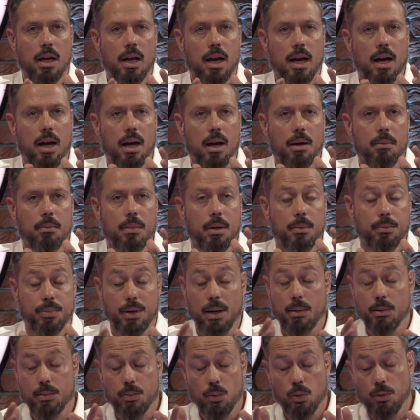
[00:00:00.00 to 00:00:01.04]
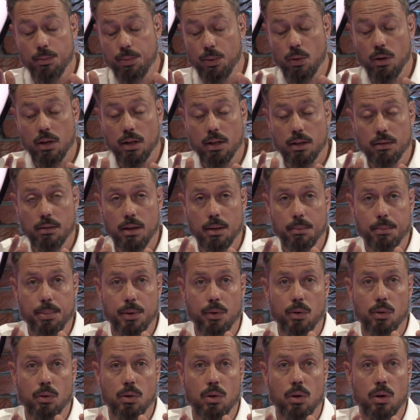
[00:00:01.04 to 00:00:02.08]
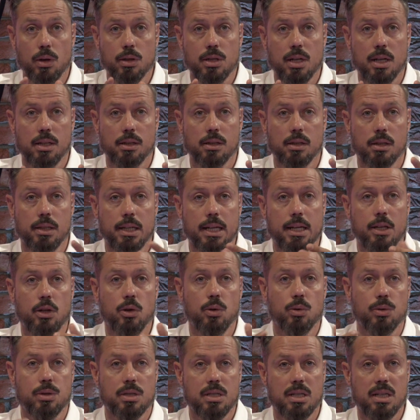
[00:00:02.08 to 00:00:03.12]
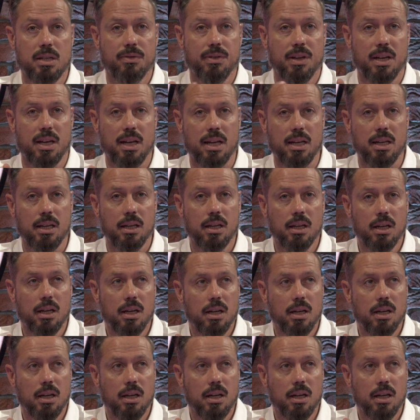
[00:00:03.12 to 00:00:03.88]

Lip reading: and perhaps more importantly Imperial College London in your CV,